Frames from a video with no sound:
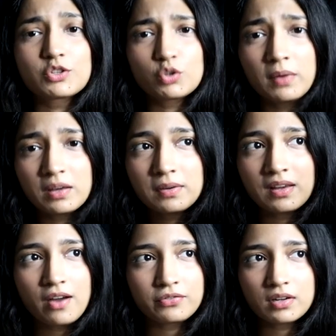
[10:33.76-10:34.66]
So
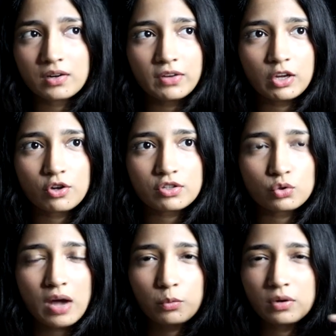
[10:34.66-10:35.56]
maybe after a week or
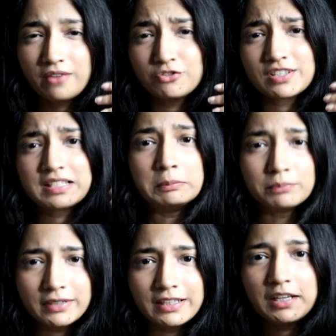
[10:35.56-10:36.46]
so, I would have just
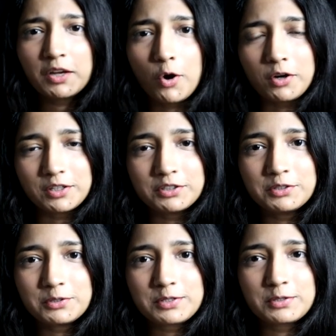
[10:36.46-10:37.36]
completely gotten
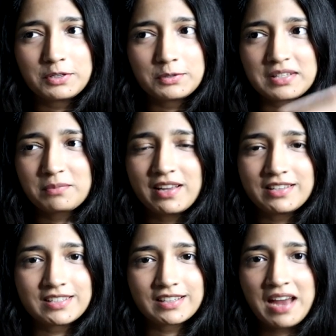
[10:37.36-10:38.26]
used to using my
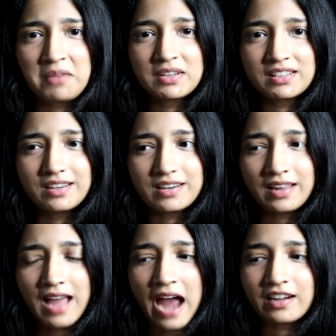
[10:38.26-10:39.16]
Instagram in
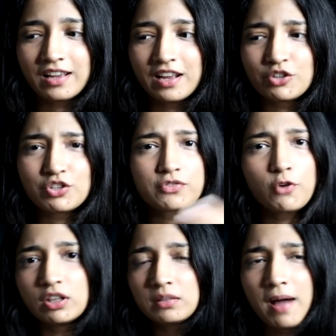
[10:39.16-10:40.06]
grey and just
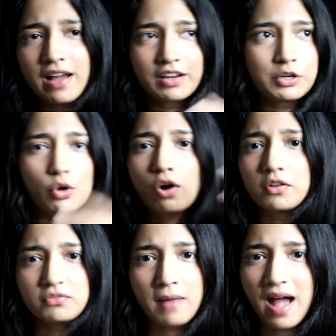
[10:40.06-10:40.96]
fallen back into
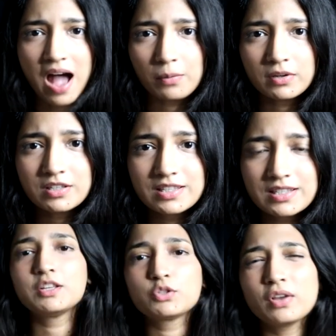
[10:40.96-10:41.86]
all of my
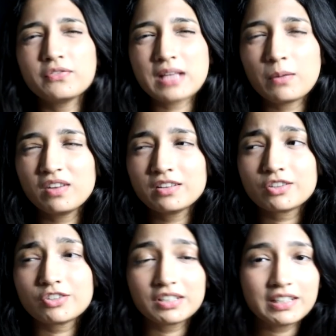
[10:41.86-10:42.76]
habits. So if someone
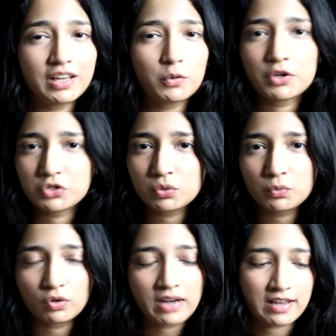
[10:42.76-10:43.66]
really wants to
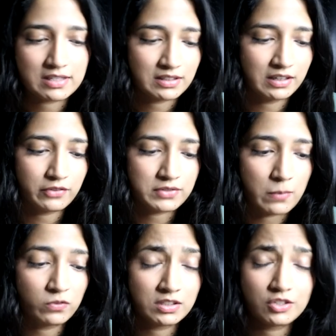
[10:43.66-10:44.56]
procrastinate, if
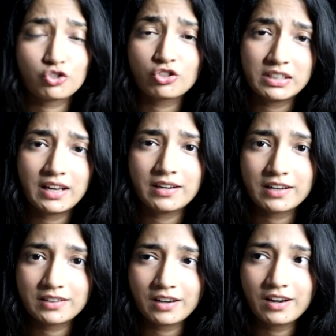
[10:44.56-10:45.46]
someone is really
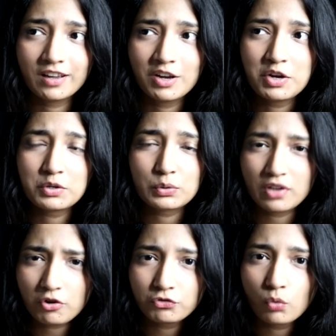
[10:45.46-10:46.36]
addicted to
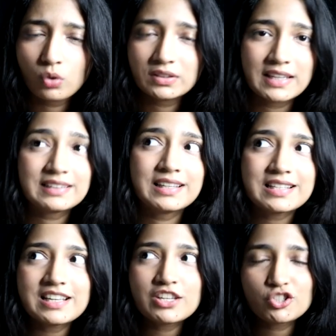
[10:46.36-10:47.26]
their phone, then
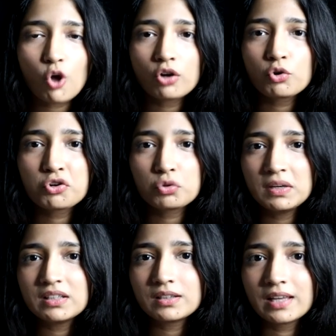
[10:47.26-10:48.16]
this is not going to
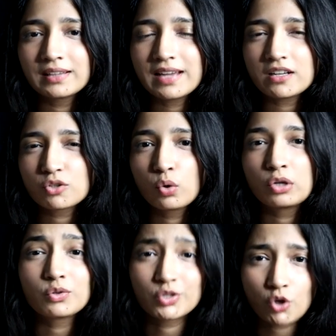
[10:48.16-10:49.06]
be the thing that is
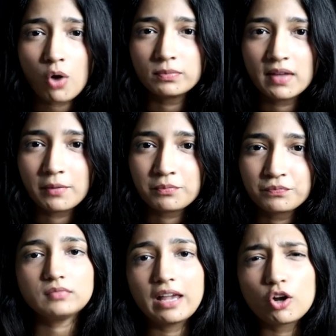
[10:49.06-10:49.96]
going to stop
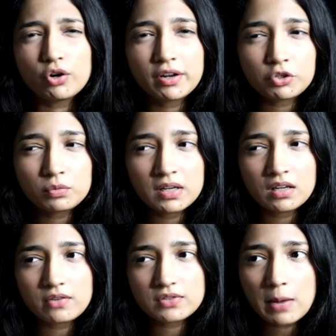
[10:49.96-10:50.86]
them. According to
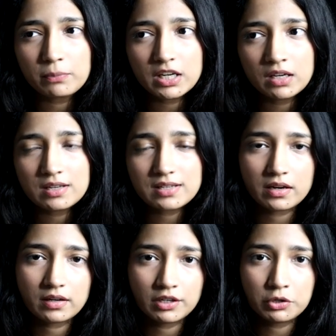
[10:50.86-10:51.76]
me, if somebody is
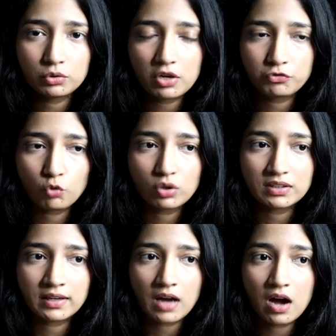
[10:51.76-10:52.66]
addicted to their
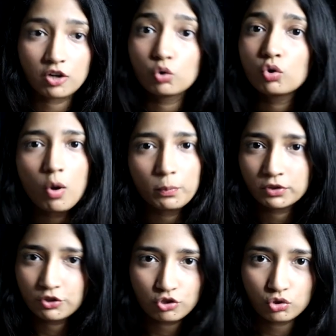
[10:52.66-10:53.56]
phone, there are two
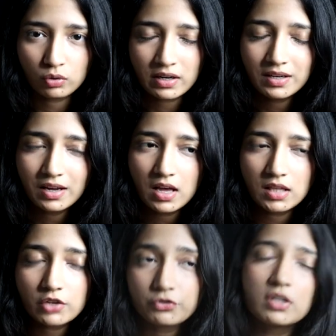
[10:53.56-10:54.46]
components to it.
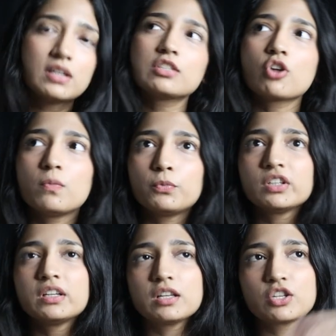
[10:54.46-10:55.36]
The first
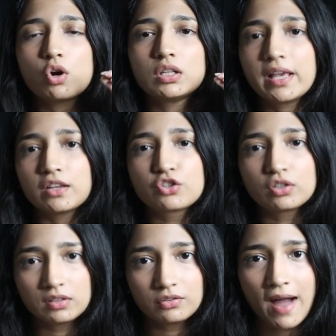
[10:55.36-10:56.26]
component is all the
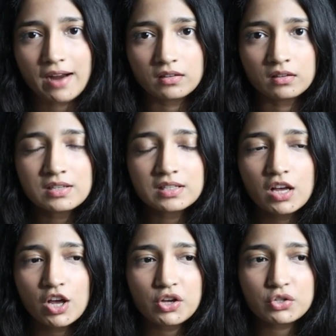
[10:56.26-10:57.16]
external factors.
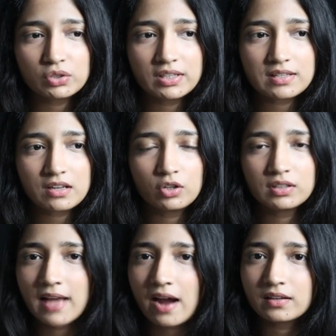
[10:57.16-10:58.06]
So these are all
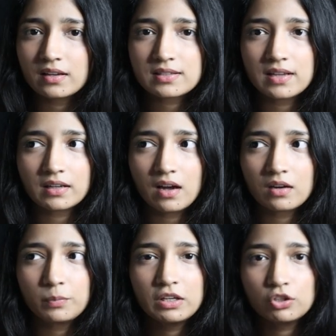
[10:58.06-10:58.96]
the tactics that
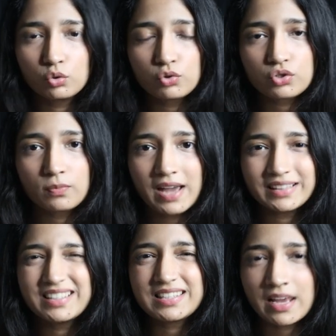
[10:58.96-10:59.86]
are being used by
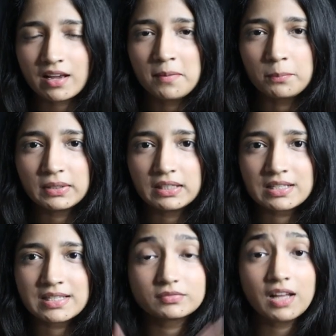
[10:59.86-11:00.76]
these tech companies.